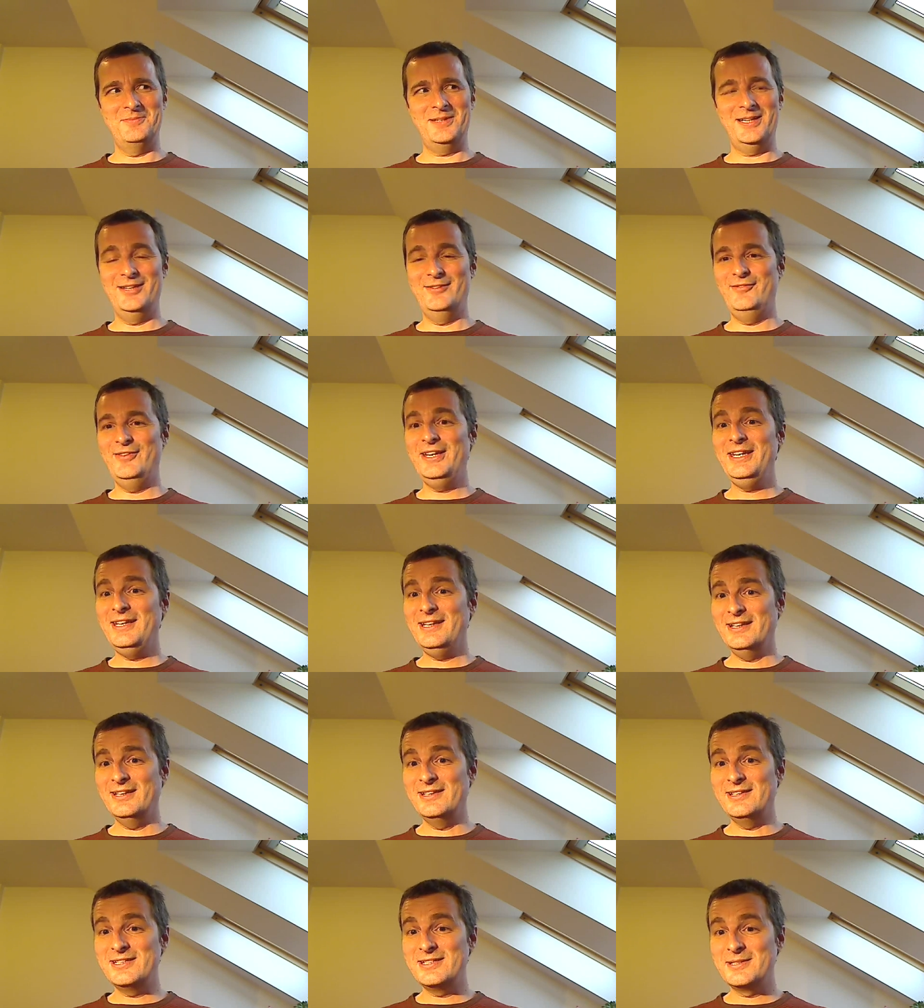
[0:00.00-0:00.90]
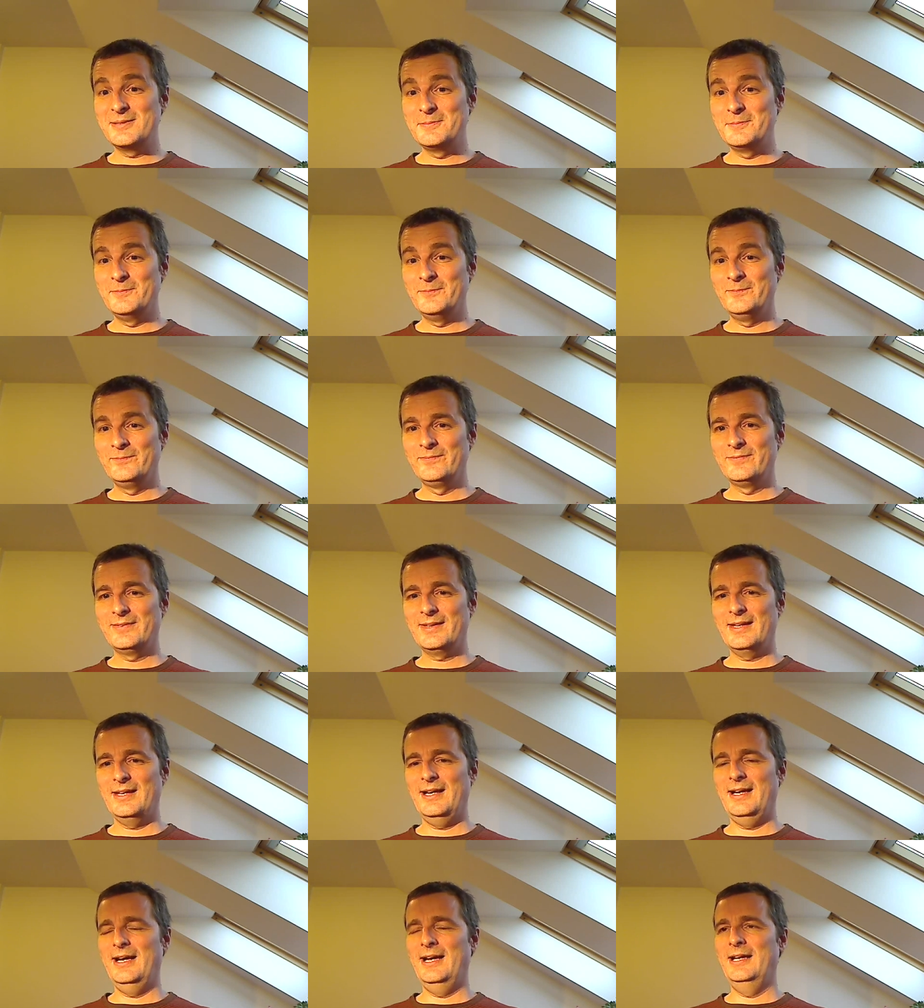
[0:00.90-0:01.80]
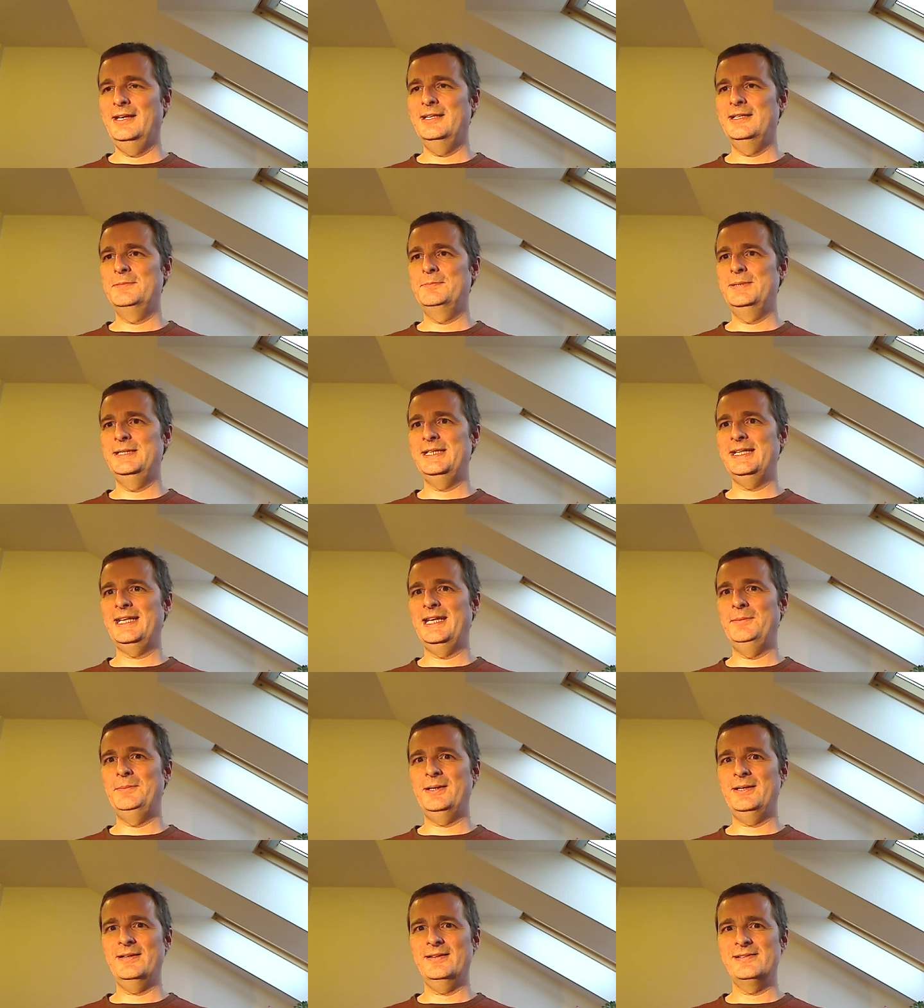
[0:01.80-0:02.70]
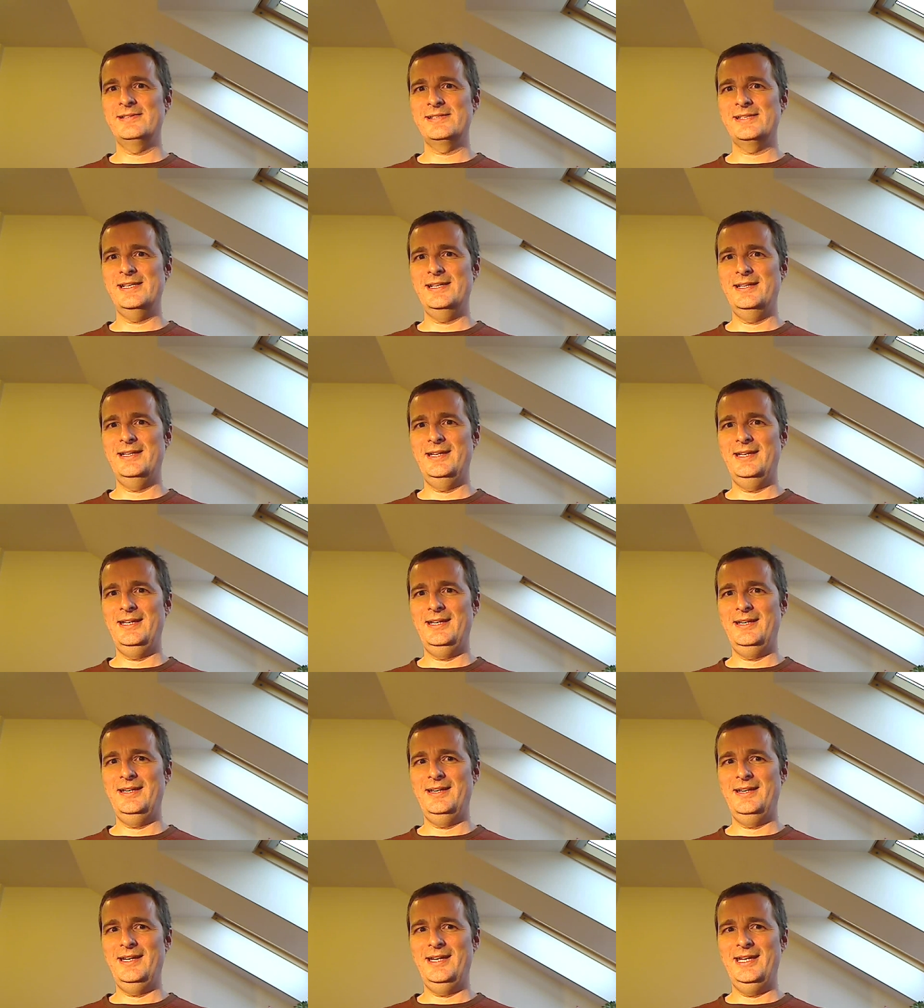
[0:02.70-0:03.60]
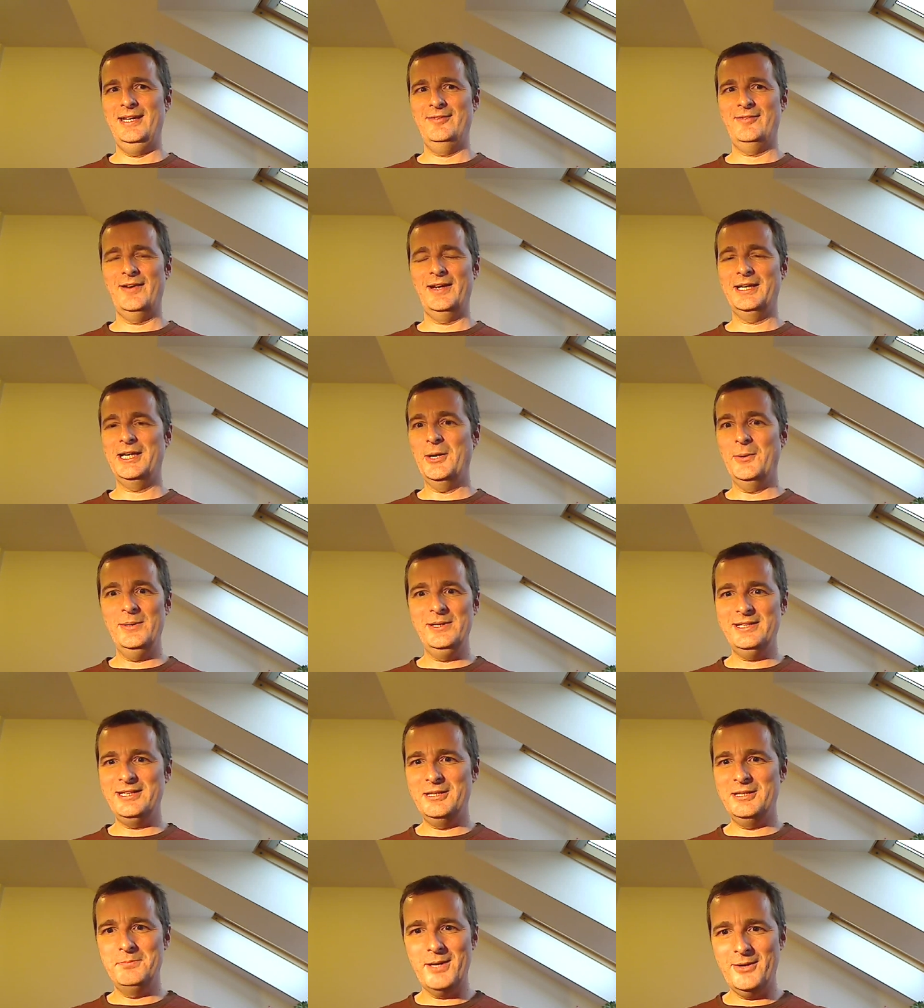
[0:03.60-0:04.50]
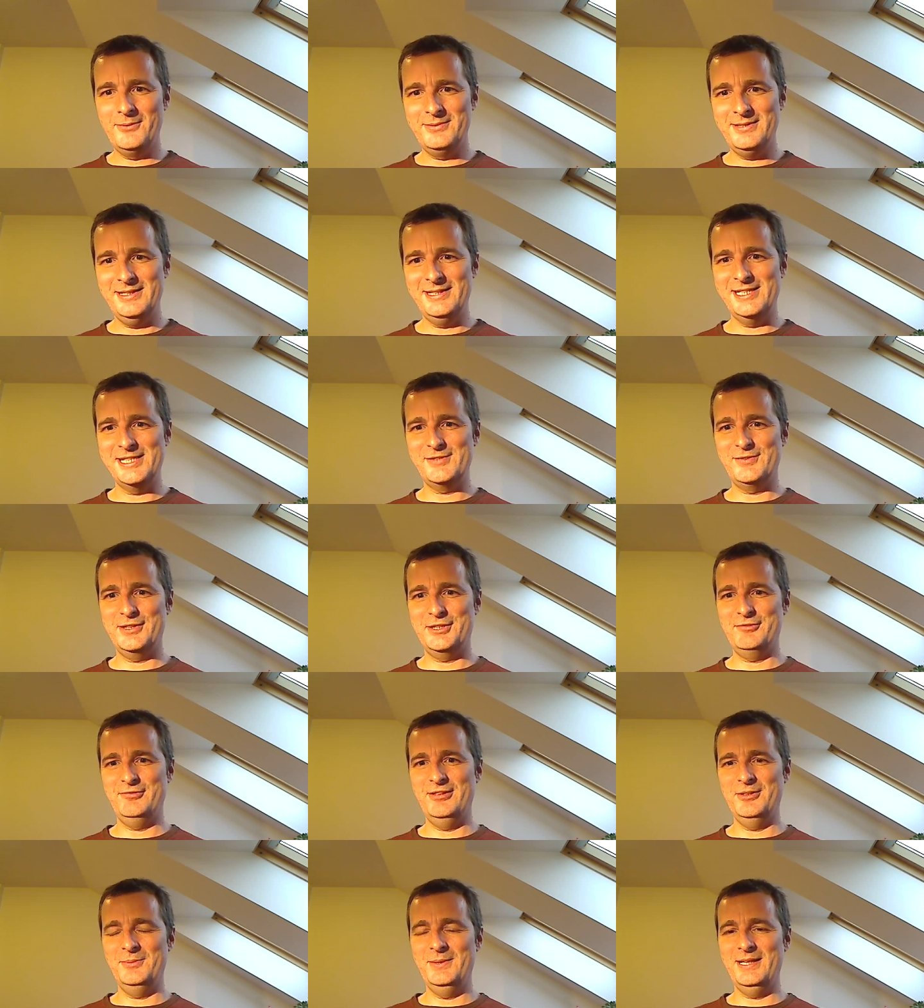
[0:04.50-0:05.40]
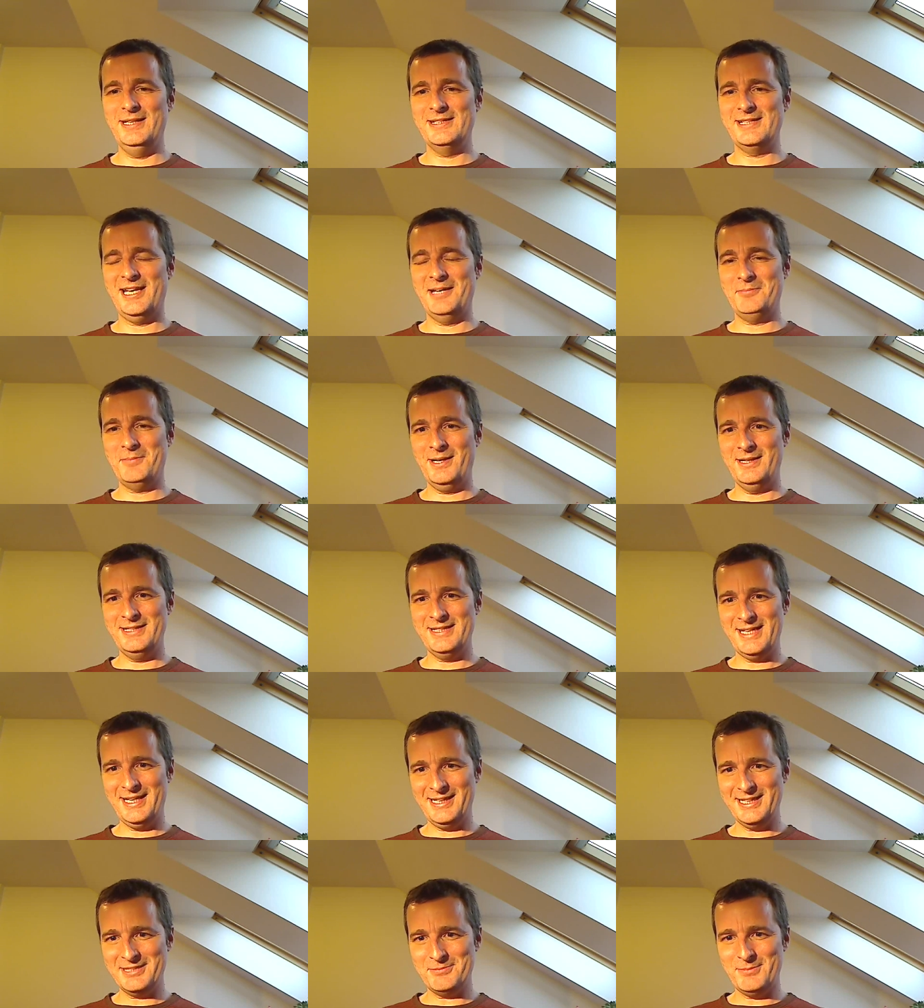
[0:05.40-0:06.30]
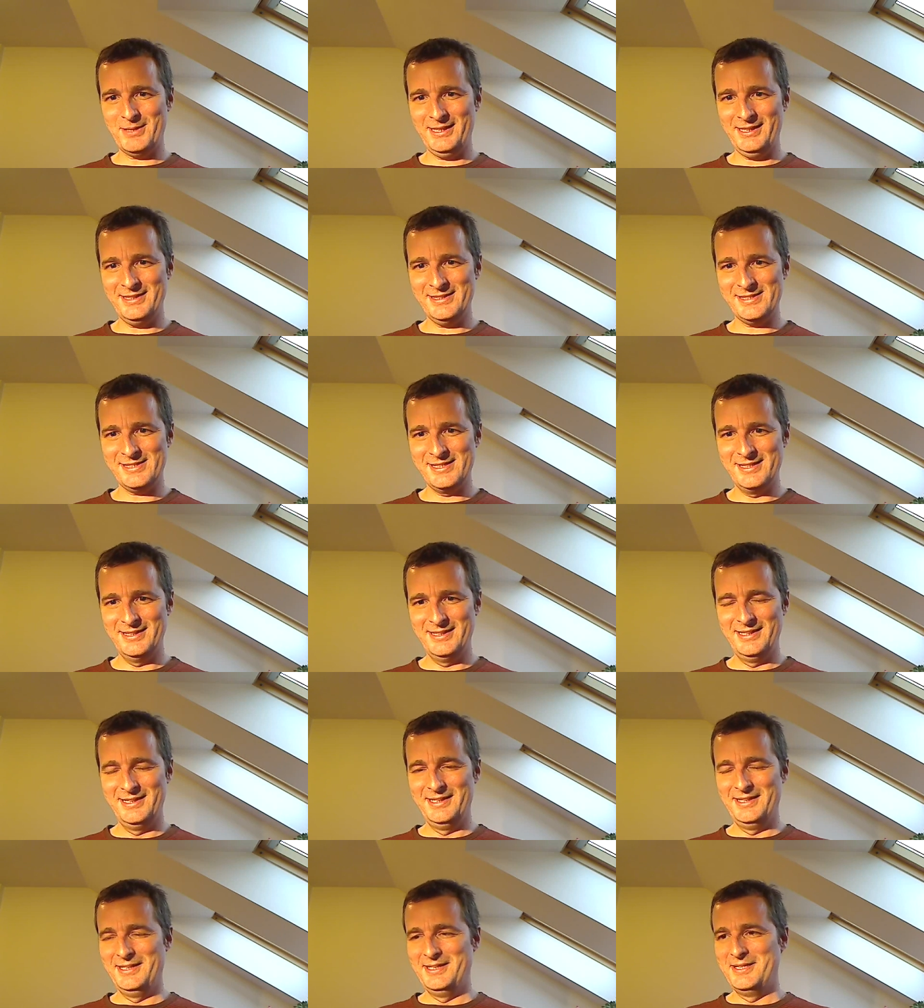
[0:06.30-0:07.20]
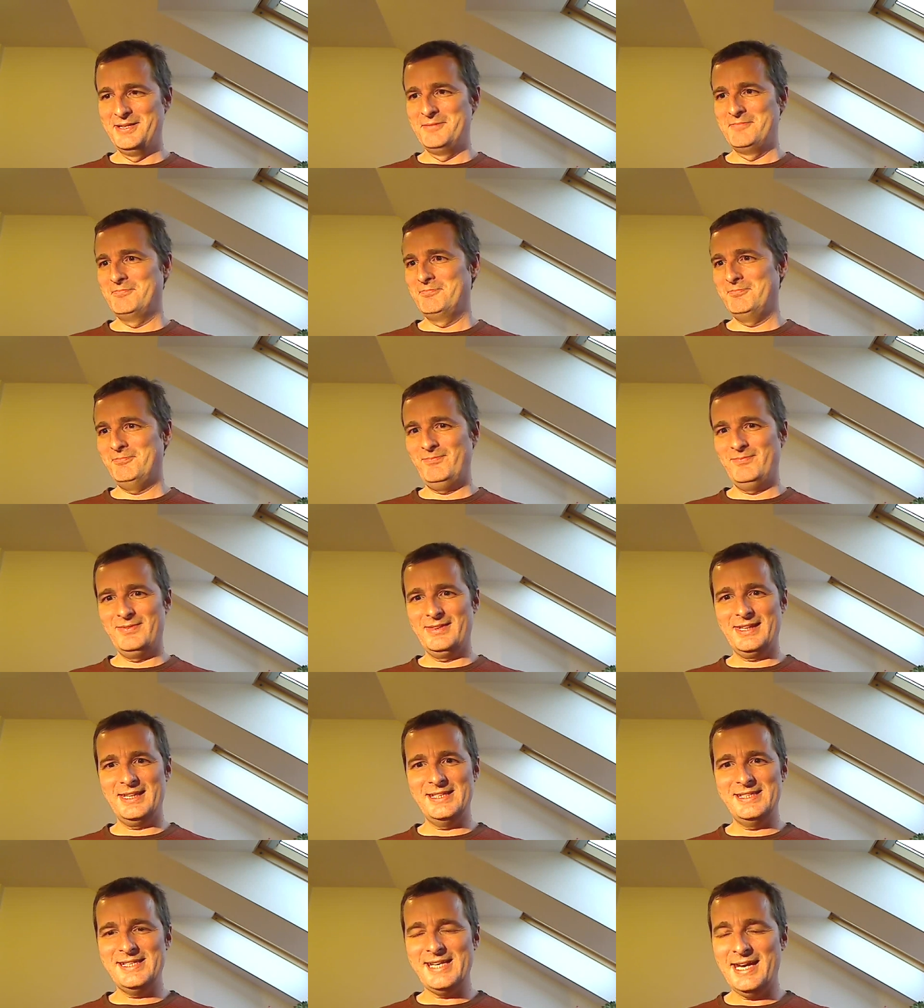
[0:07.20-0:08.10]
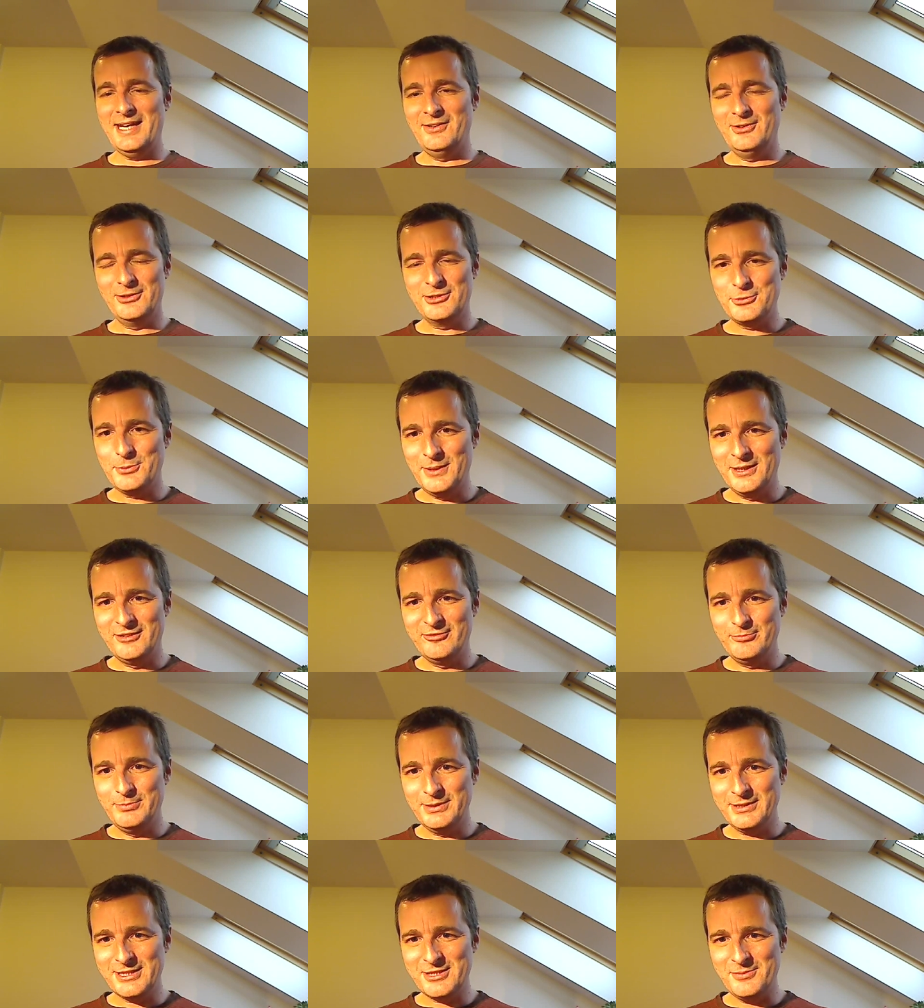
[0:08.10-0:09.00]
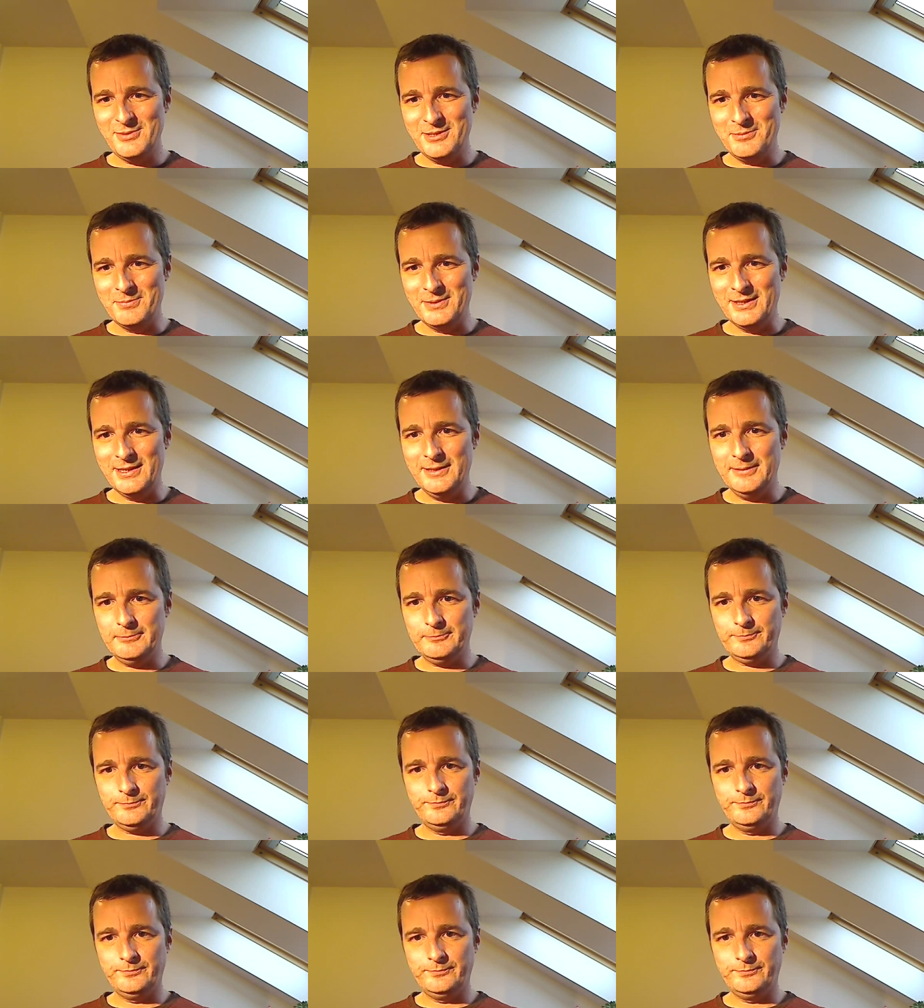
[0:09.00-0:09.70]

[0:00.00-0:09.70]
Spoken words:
convenient, and particularly because if I go into the mountains for 3 weeks, I might take as many as 10 or 12 books with me.